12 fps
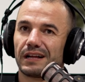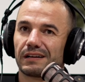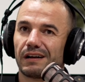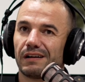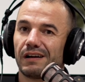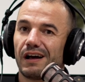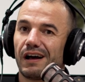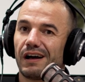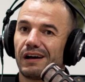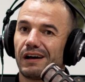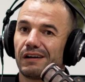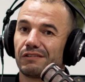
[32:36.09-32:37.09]
Like
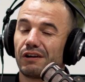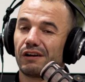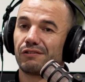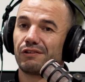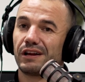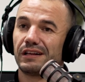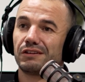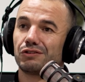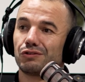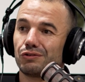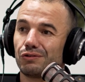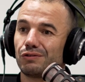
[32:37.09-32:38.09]
I, I really
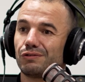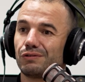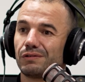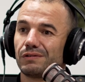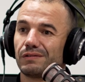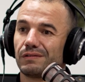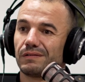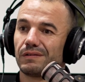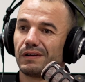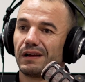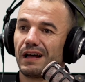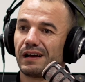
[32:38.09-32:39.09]
do
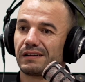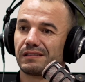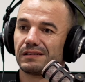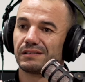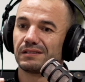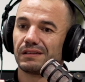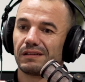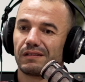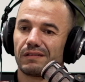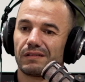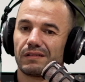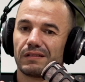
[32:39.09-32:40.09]
like the
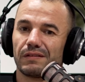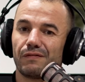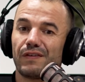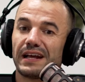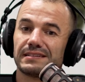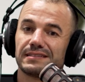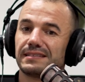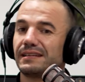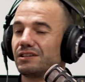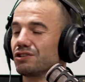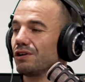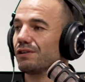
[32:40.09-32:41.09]
the fantasy
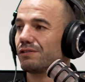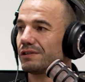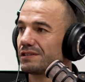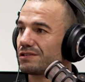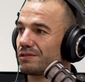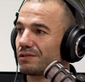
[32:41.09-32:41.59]
genres.